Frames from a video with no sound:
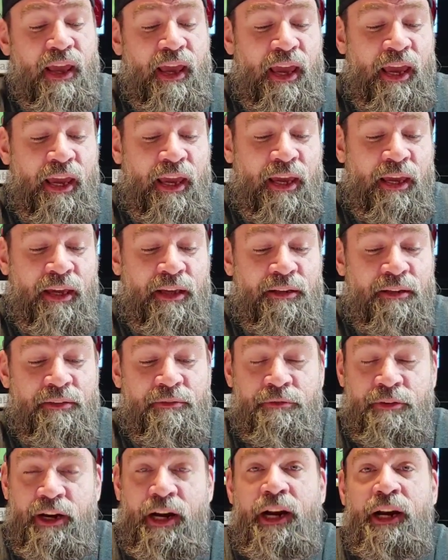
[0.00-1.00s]
and
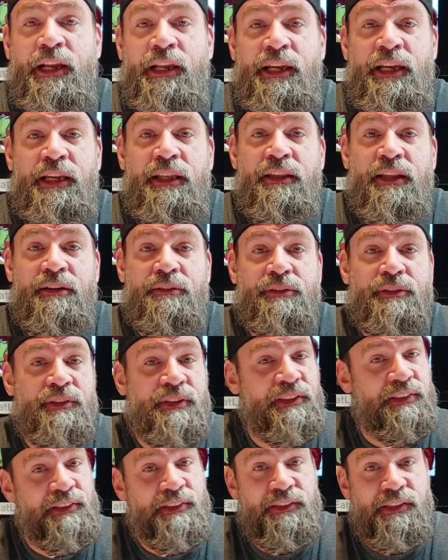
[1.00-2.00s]
varying heat levels.
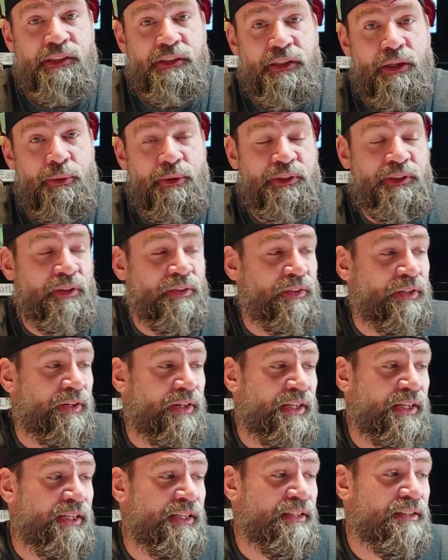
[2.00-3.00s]
This is the lowest on their
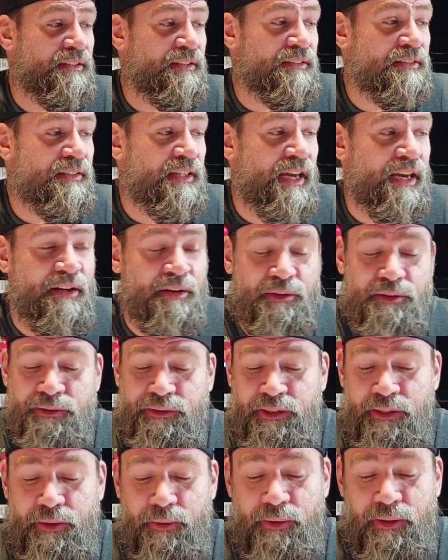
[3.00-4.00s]
heat scale,
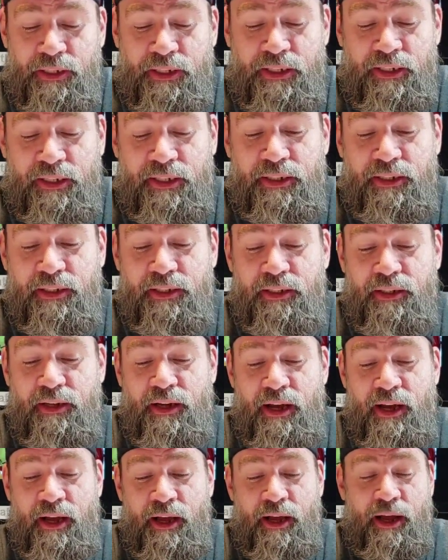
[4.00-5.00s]
so
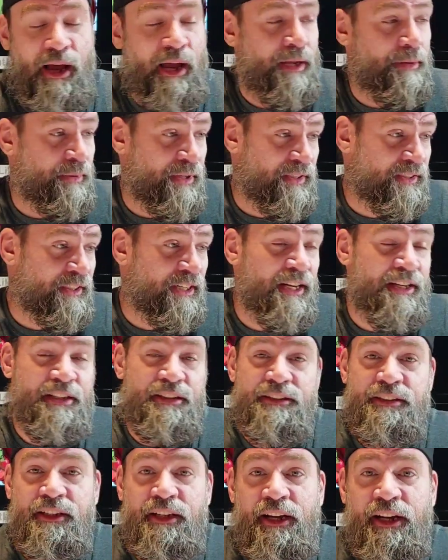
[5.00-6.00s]
uh, I am
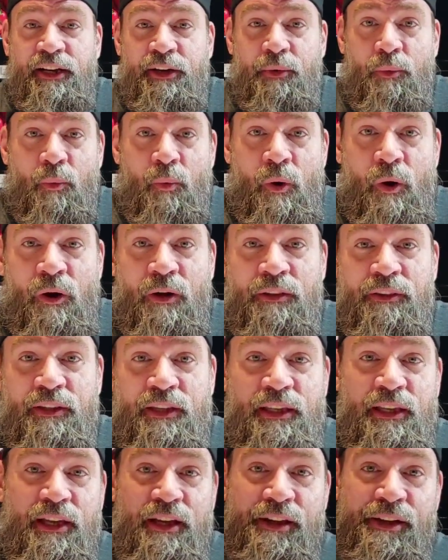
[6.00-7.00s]
excited to kind of walk
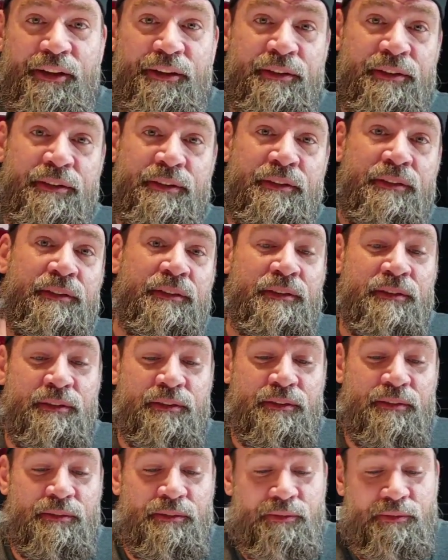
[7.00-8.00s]
the uh,
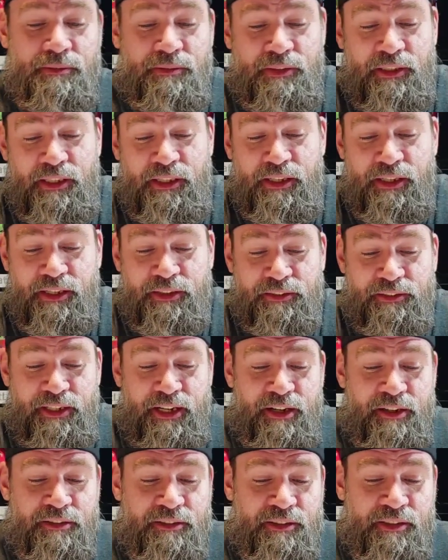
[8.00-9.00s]
the uh,
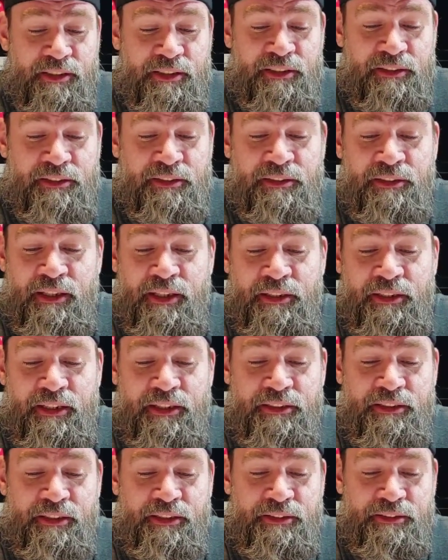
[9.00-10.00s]
stairs of this and, and,
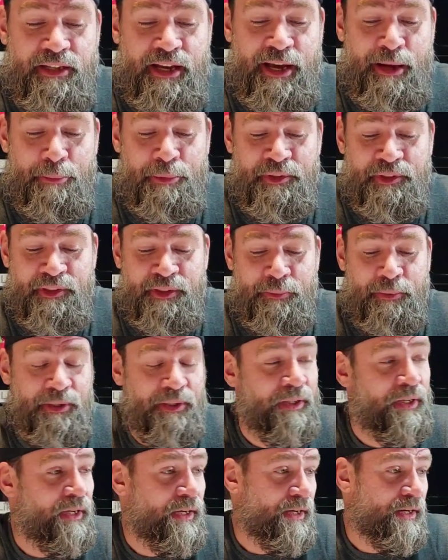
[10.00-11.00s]
get to the top and see
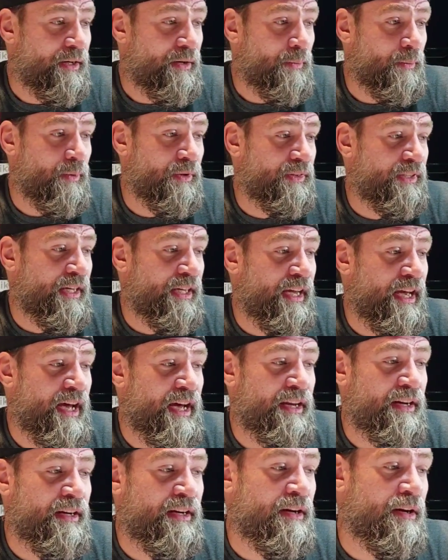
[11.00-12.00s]
what what they
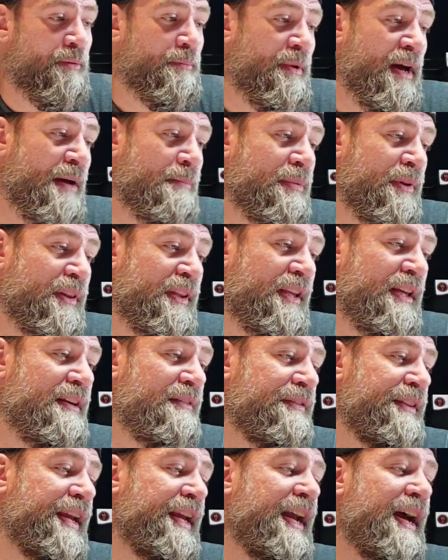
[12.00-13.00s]
got. Um, I
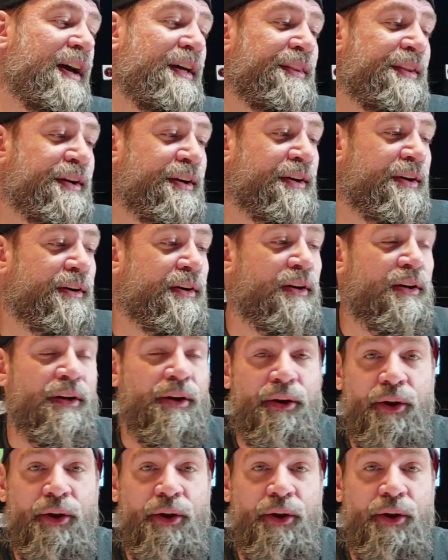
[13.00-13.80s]
believe they got their